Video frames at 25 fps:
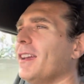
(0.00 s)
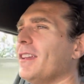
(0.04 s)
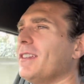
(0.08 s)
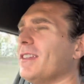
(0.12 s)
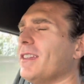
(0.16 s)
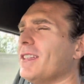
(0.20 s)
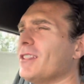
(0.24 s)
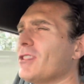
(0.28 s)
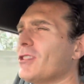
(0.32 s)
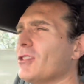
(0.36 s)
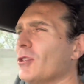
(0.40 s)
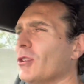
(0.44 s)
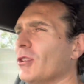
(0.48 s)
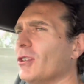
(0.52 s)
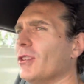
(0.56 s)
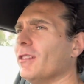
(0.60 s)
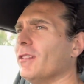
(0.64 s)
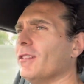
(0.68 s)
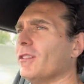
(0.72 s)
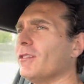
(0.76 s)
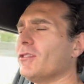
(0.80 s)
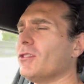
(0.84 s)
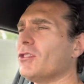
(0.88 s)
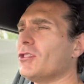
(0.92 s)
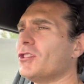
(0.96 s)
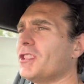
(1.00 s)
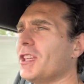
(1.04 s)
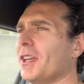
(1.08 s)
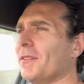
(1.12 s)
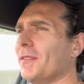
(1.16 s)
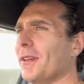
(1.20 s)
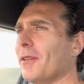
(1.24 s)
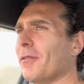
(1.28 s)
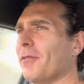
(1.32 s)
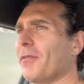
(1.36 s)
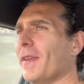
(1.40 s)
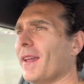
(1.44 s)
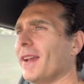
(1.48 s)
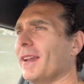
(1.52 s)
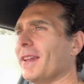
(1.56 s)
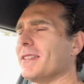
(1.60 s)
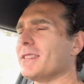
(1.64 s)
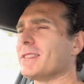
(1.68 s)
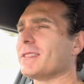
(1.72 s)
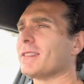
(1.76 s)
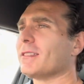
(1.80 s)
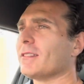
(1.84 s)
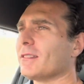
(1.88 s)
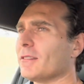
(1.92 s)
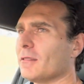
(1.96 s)
it's good. The steering feel
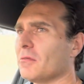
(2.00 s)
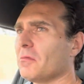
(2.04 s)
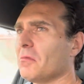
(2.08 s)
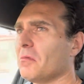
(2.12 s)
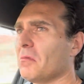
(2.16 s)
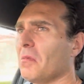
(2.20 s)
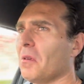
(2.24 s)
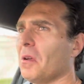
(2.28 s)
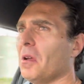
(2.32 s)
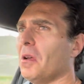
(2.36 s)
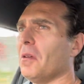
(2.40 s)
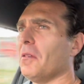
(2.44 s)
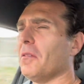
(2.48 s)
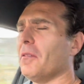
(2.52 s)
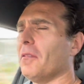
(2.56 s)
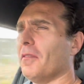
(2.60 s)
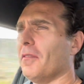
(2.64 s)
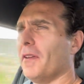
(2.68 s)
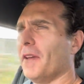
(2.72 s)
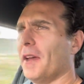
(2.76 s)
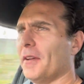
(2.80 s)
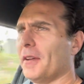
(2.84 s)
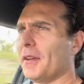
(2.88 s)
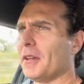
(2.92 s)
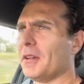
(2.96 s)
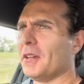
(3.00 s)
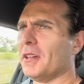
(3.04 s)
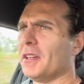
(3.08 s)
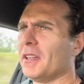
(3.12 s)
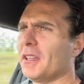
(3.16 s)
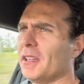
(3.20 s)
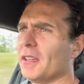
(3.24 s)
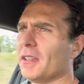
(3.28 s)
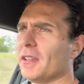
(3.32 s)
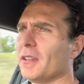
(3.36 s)
is very good. I